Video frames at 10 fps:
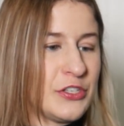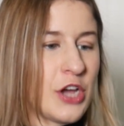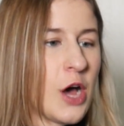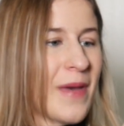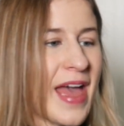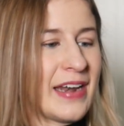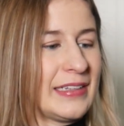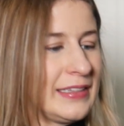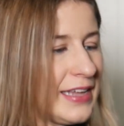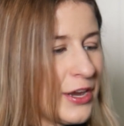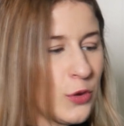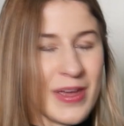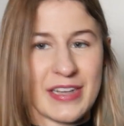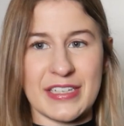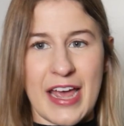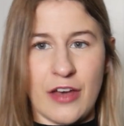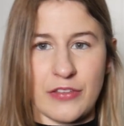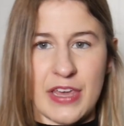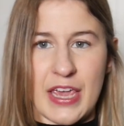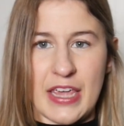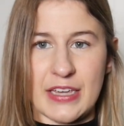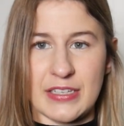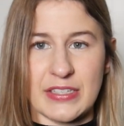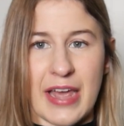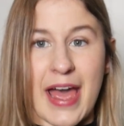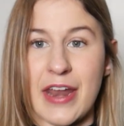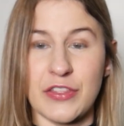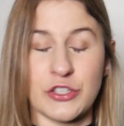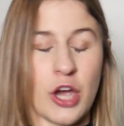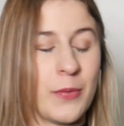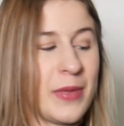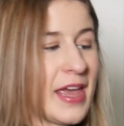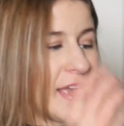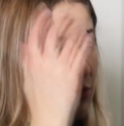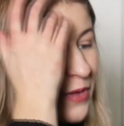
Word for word: top and a little bit down the side at the top here as